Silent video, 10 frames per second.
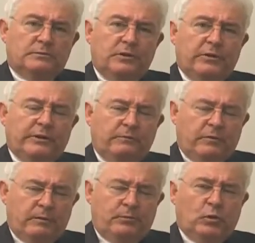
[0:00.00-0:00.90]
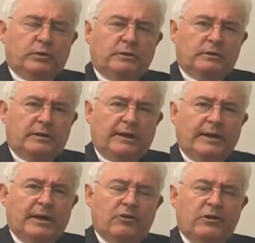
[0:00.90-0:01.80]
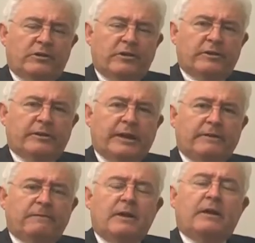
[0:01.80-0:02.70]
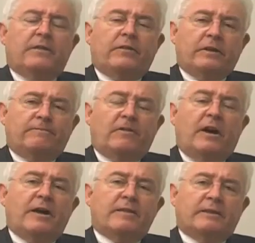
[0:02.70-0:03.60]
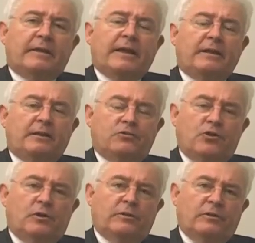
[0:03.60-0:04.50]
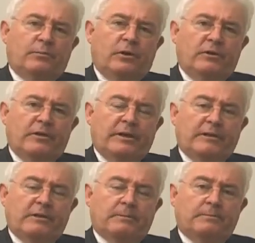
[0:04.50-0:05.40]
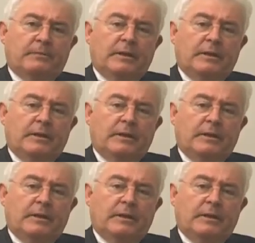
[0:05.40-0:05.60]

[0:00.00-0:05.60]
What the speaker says: Very important. I can't stress this enough, that the advisor take control of the process.